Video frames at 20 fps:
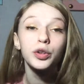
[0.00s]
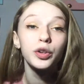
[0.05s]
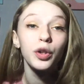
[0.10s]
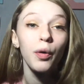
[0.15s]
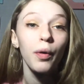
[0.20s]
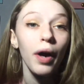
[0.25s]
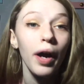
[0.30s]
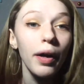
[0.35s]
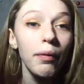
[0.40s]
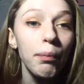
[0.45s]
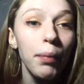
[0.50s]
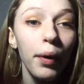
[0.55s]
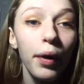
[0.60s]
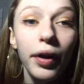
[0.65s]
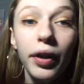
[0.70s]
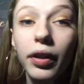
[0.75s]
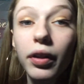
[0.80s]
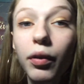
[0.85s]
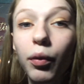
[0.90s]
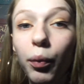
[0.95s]
So I
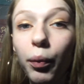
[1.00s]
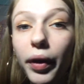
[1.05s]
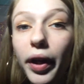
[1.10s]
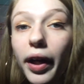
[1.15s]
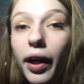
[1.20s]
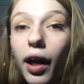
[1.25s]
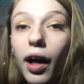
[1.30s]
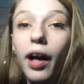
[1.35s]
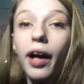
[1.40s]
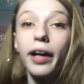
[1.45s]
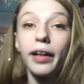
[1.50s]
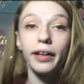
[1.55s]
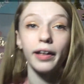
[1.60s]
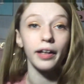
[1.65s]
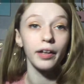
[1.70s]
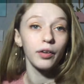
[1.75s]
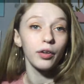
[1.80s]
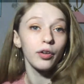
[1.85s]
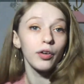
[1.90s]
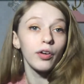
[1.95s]
put wing
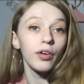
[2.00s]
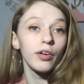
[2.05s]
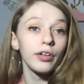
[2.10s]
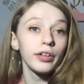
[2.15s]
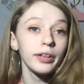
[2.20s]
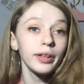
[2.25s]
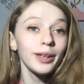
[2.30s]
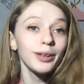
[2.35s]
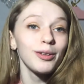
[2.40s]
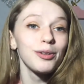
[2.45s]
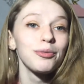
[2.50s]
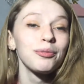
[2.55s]
eyeliner on.